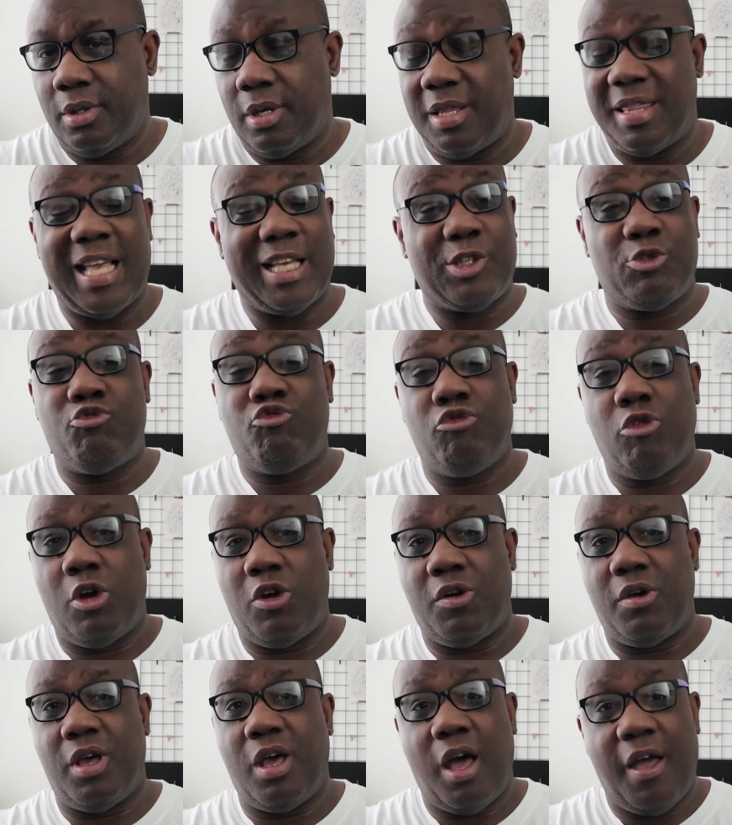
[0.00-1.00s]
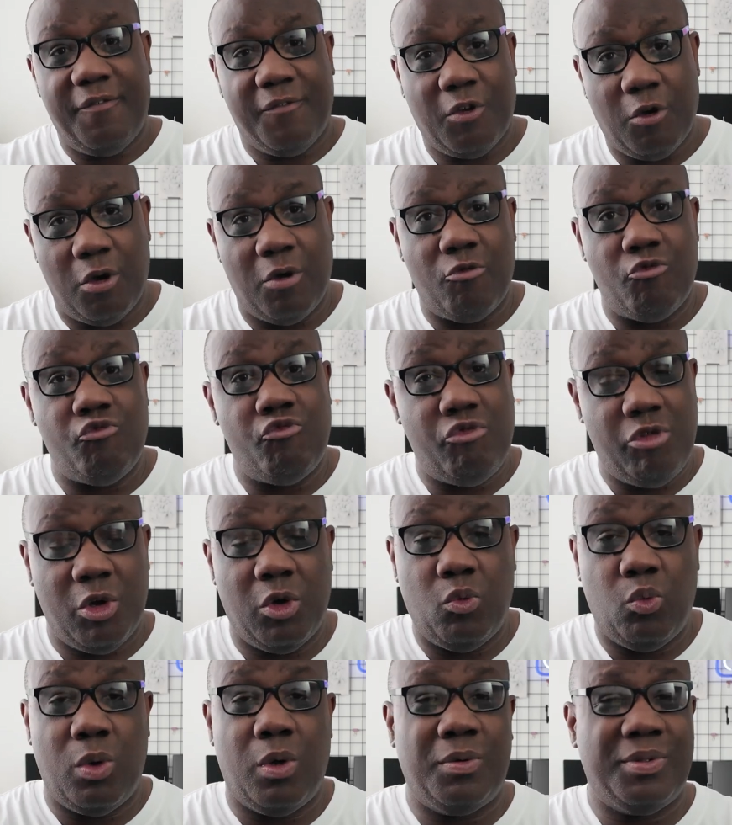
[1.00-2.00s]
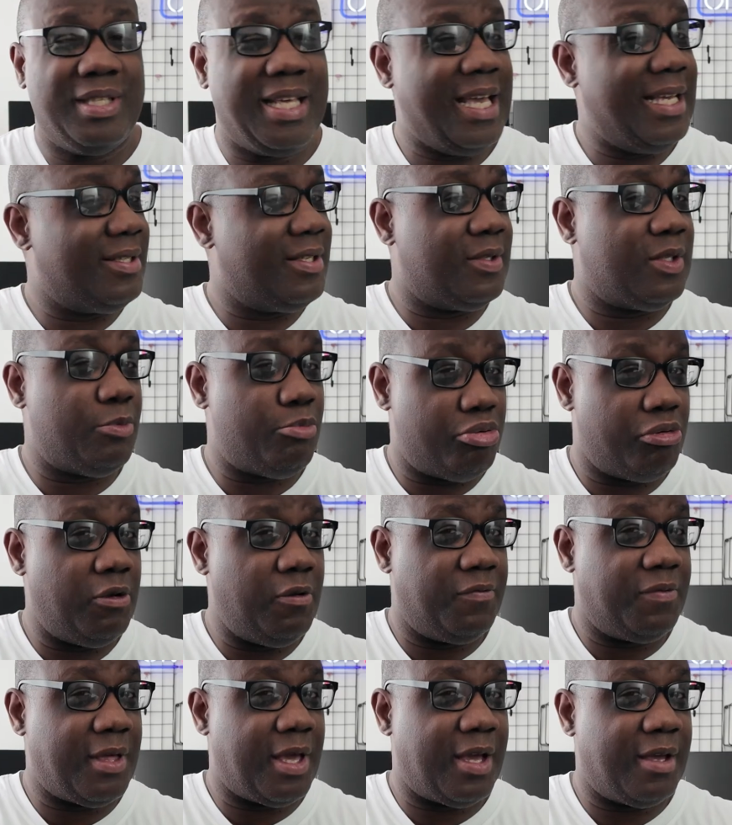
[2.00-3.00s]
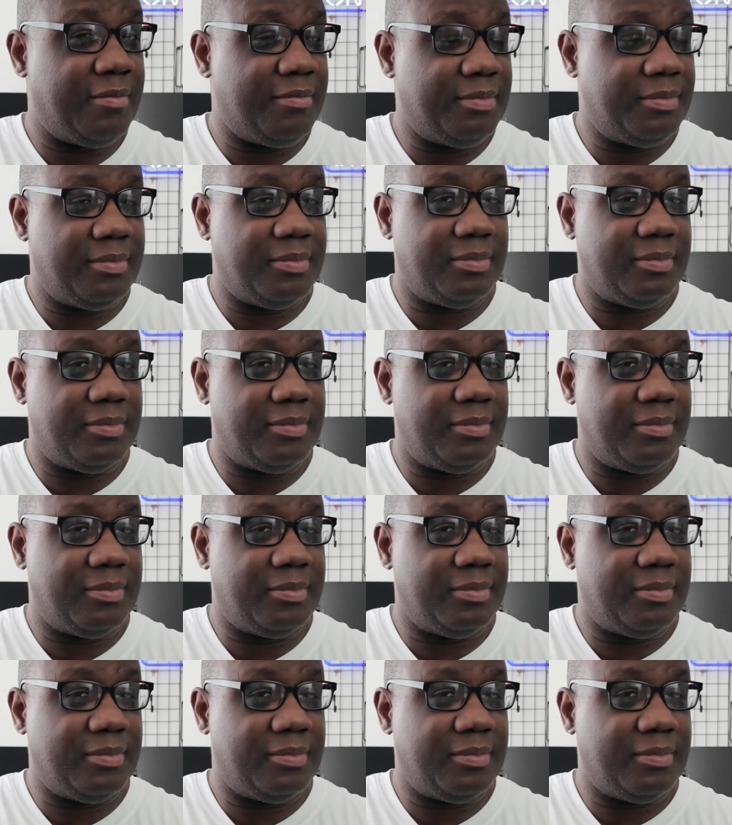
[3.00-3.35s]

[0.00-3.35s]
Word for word: And that's wrong. I've got real world data to prove that.